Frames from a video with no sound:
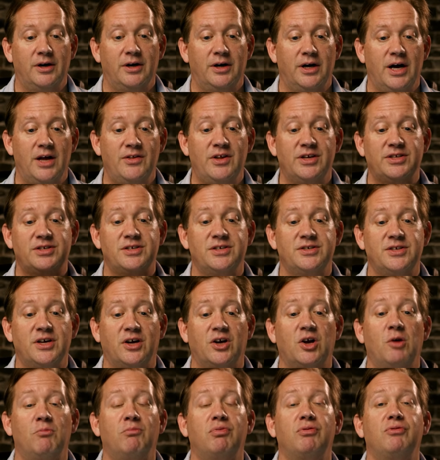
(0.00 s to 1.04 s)
and this is a
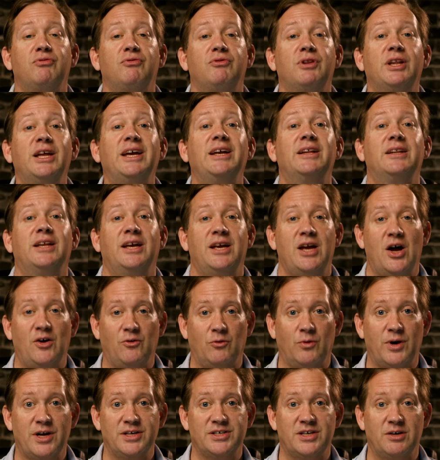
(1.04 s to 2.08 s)
completely
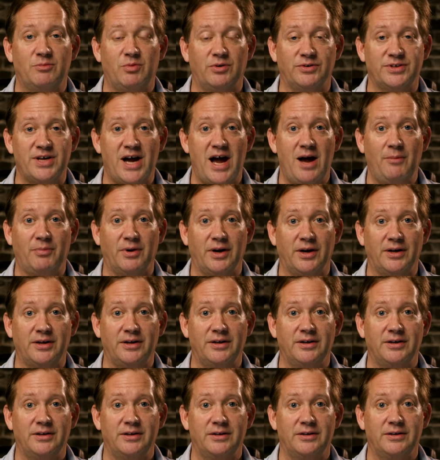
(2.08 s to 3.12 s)
unreasonable
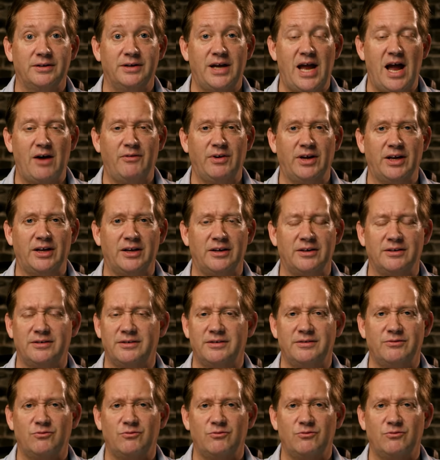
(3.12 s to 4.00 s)
topic, having